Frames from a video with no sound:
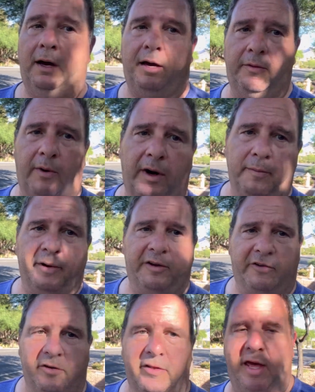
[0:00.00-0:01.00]
I'd want to make
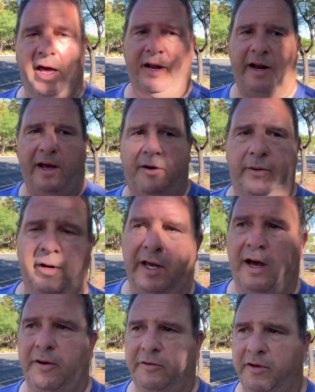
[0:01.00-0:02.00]
sure they had
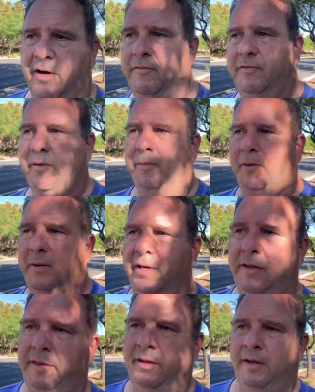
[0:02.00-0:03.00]
equity I was comfortable
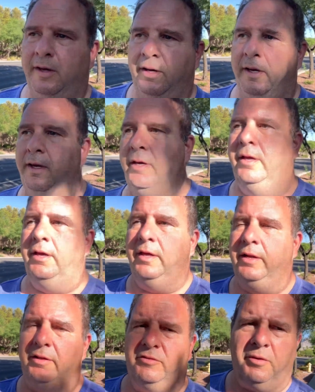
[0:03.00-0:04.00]
with.
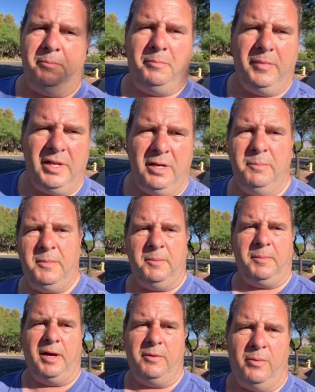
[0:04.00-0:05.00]
And as a
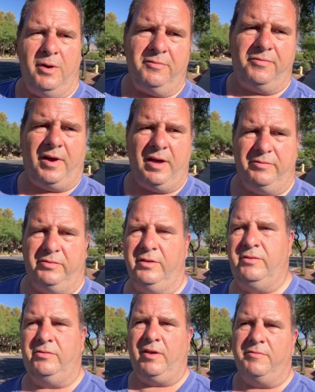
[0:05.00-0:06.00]
minimum, I'd want five,
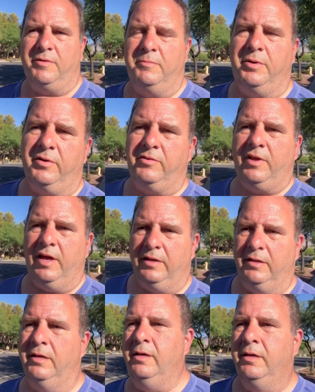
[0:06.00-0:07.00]
six, seven percent.
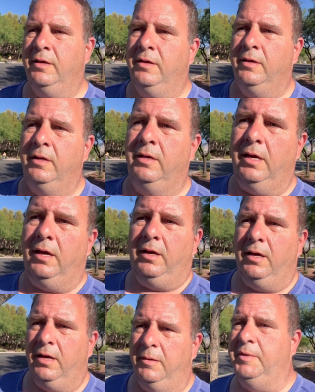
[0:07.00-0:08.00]

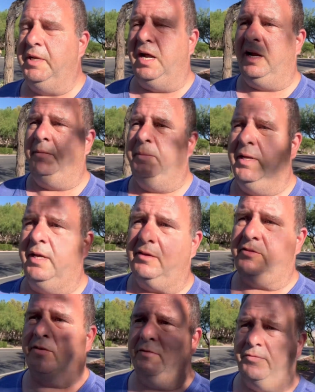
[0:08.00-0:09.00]
I mean, I'd be
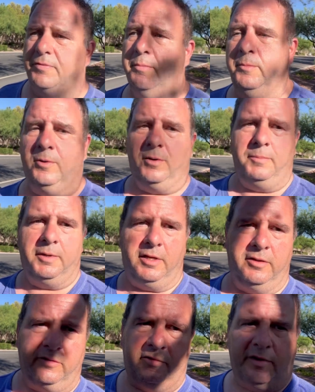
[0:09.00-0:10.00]
asking for more
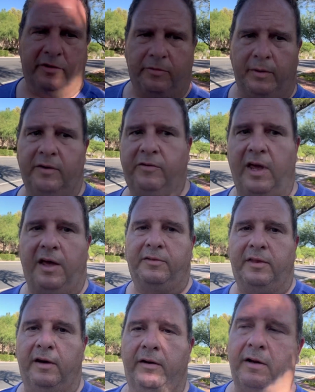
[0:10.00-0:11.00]
because there's risk
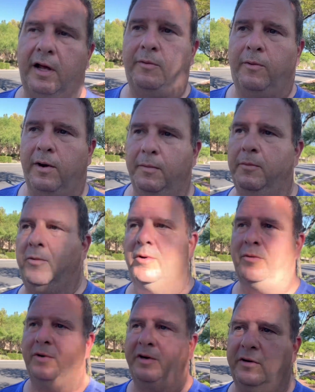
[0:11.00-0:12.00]
out there and I'd want
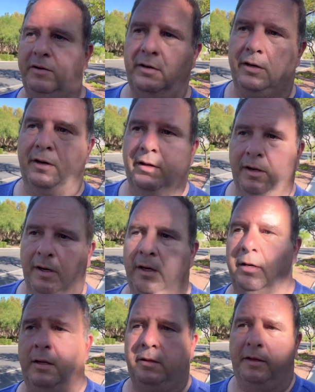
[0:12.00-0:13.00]
more return.
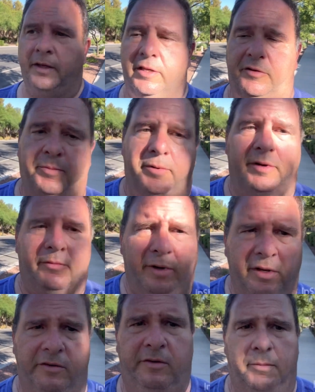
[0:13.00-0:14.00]
I think it's pretty
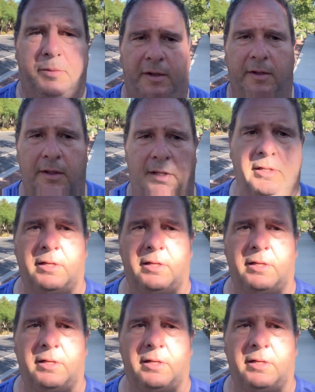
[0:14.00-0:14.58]
reasonable